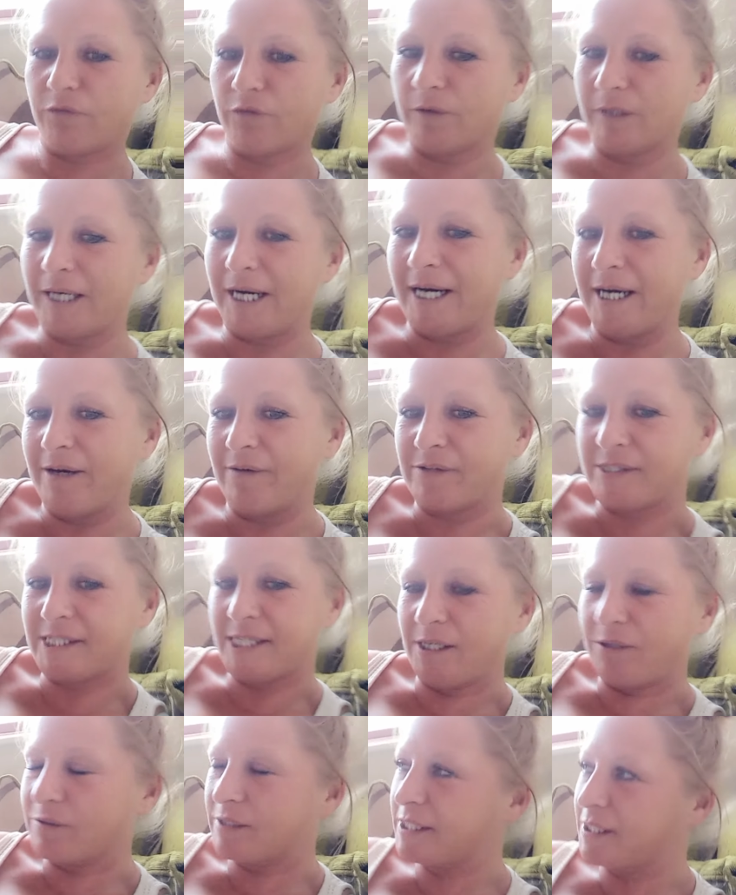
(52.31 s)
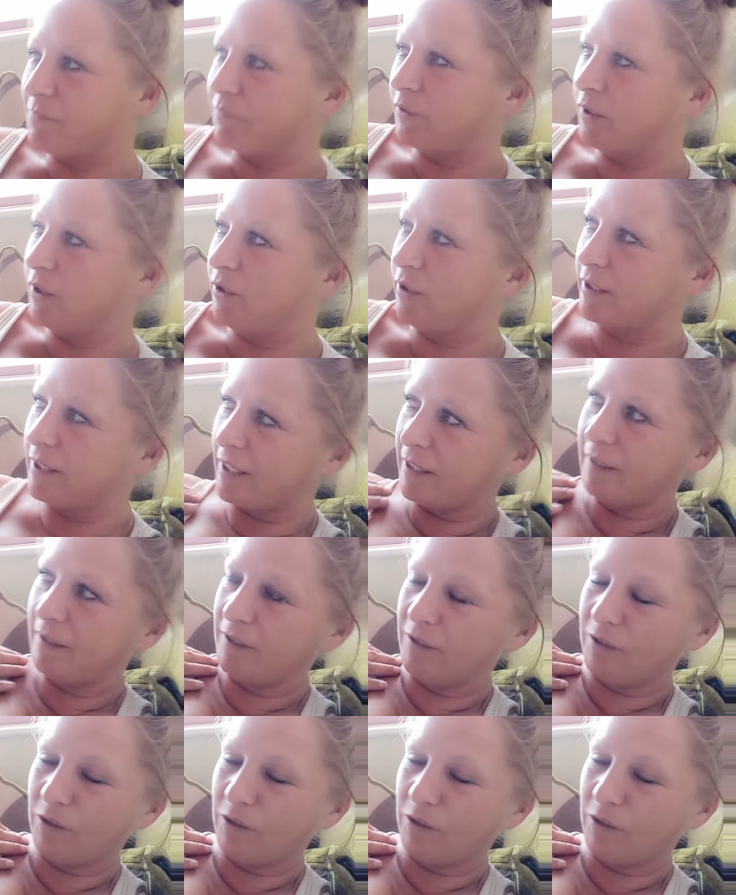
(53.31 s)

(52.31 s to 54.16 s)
from KFC or something like that,